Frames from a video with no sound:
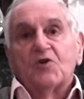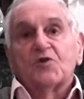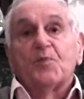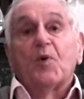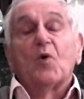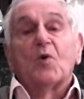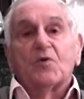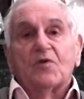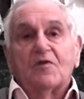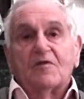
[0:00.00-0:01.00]
to
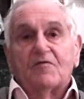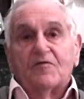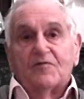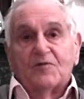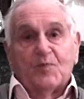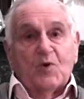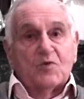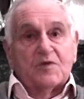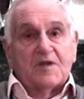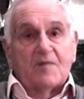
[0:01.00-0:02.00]

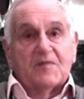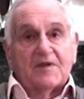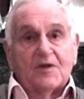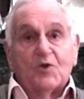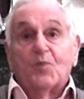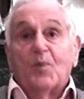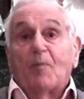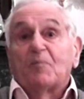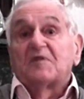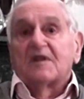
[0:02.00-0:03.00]
pawn something, you
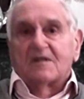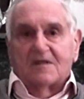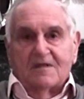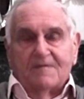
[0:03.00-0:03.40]
popped it.